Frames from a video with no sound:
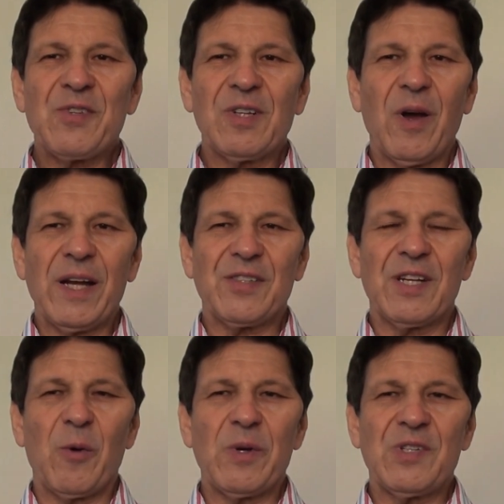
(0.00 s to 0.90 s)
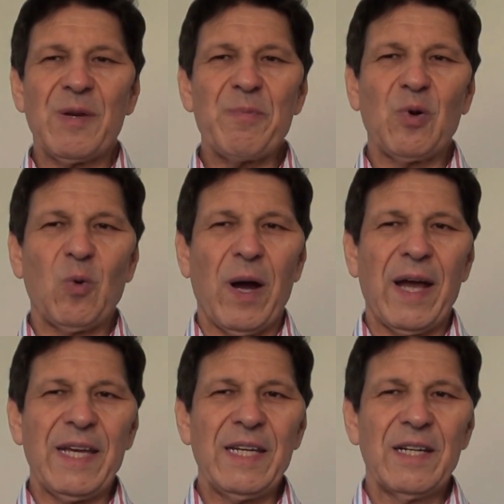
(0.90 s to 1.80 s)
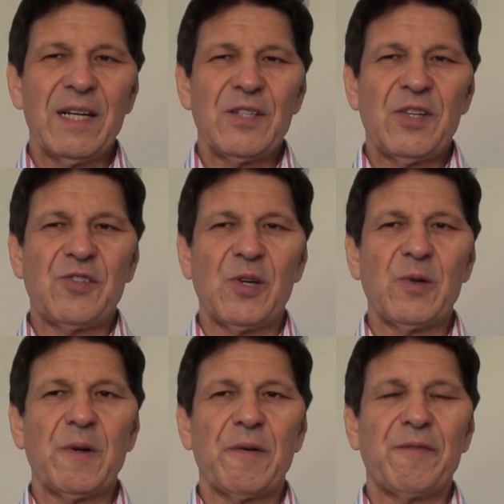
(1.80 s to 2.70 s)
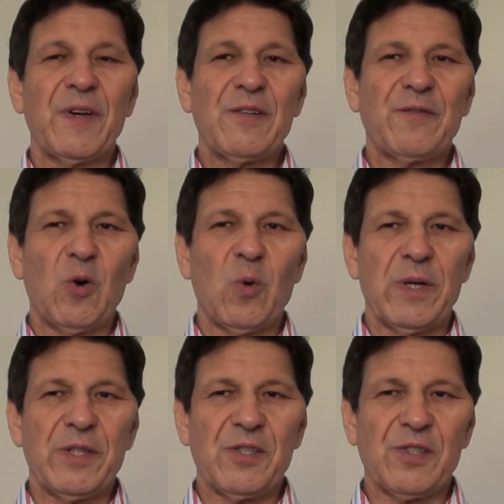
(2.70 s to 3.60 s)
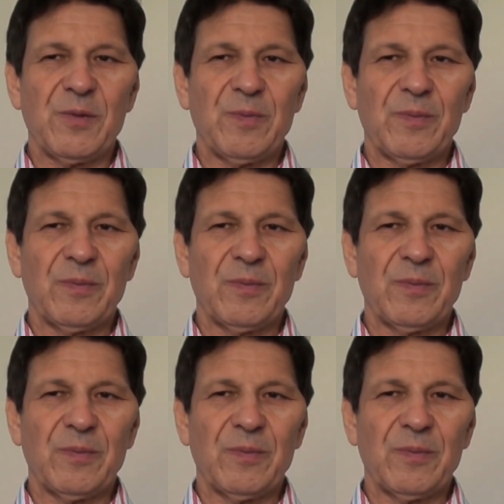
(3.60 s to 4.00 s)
would you like to know a simple way to tune feed-forwards?